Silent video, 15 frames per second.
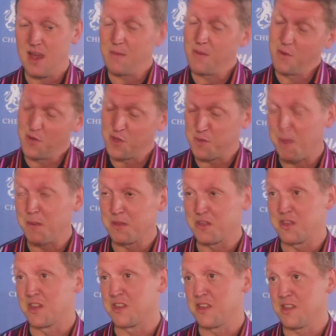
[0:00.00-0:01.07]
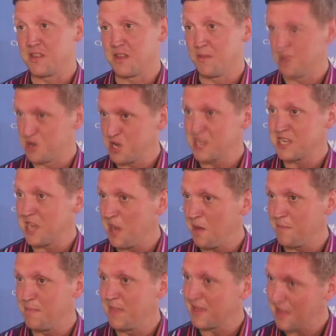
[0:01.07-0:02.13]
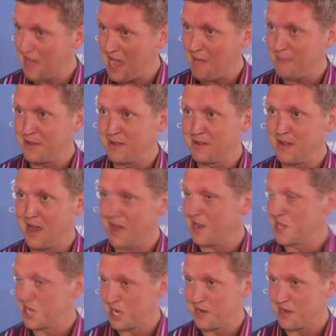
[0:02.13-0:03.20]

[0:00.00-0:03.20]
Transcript: and we want these people to succeed, and we're trying to help make that happen and in